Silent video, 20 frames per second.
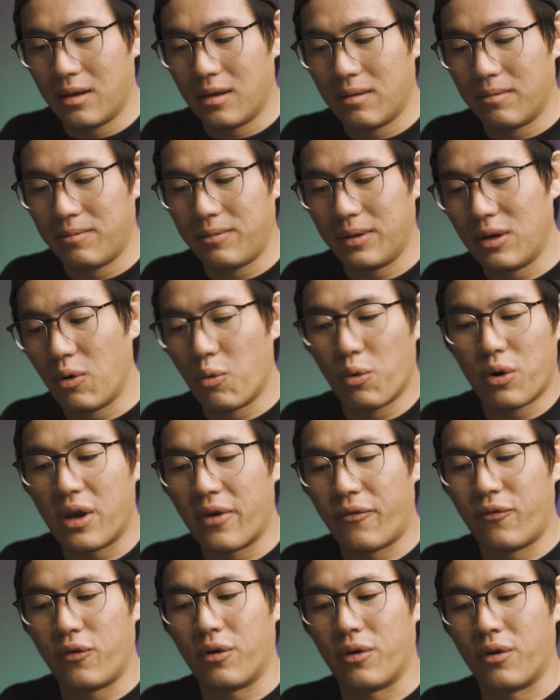But don't worry
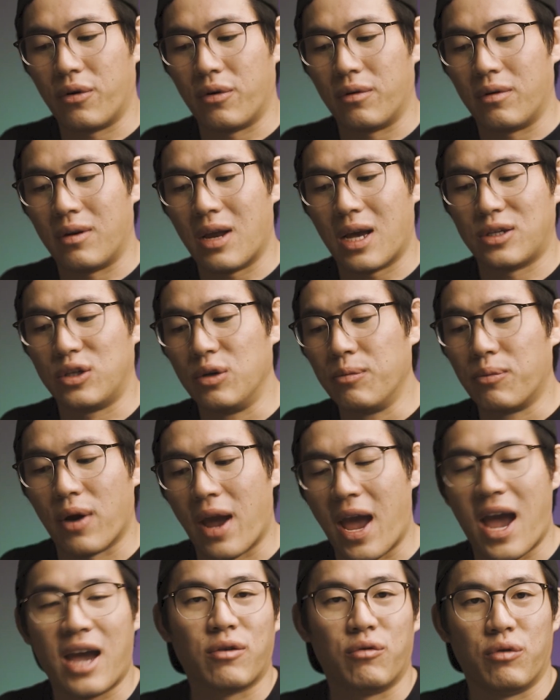if you're not super
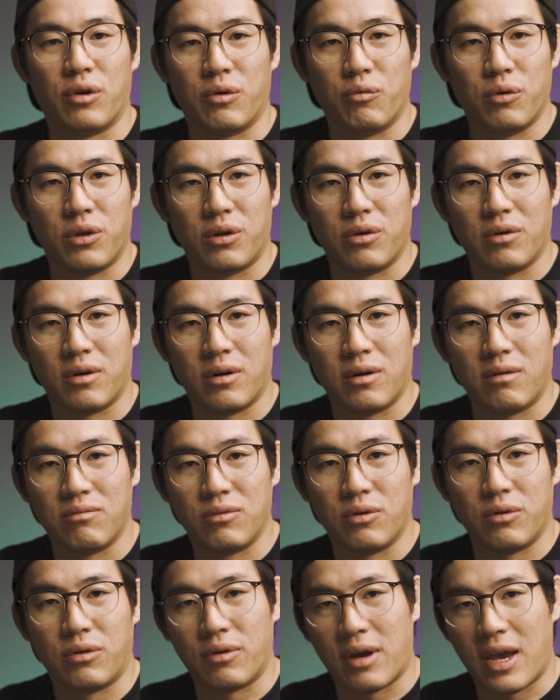accurate with your
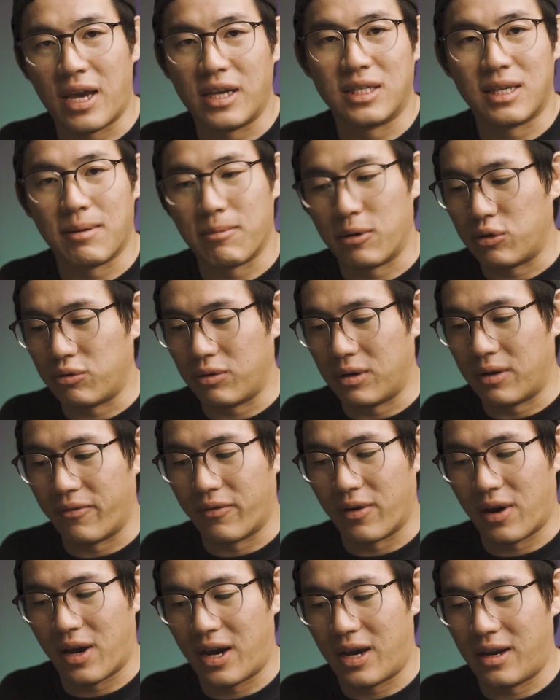asymmetry
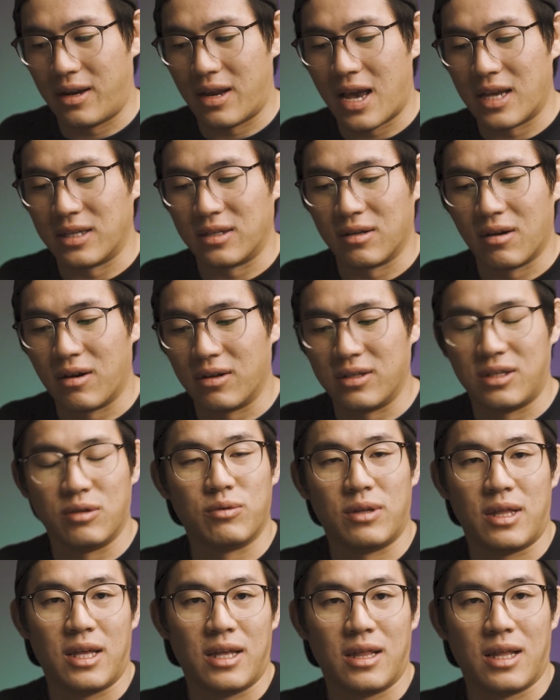divide. As long as
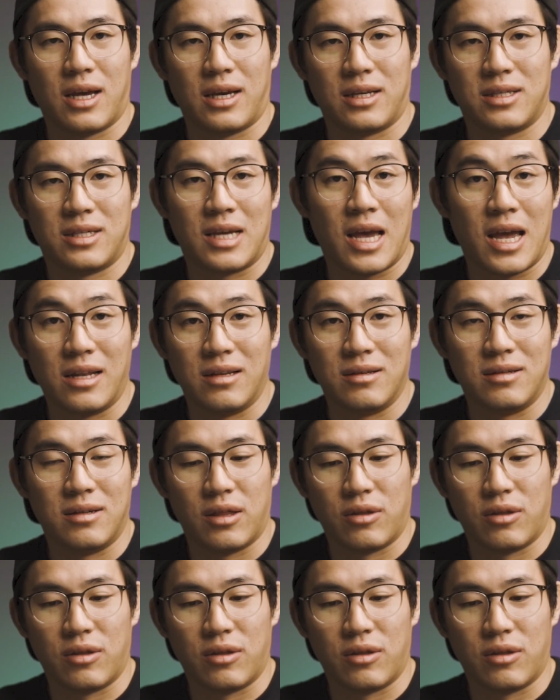it's within like 10 to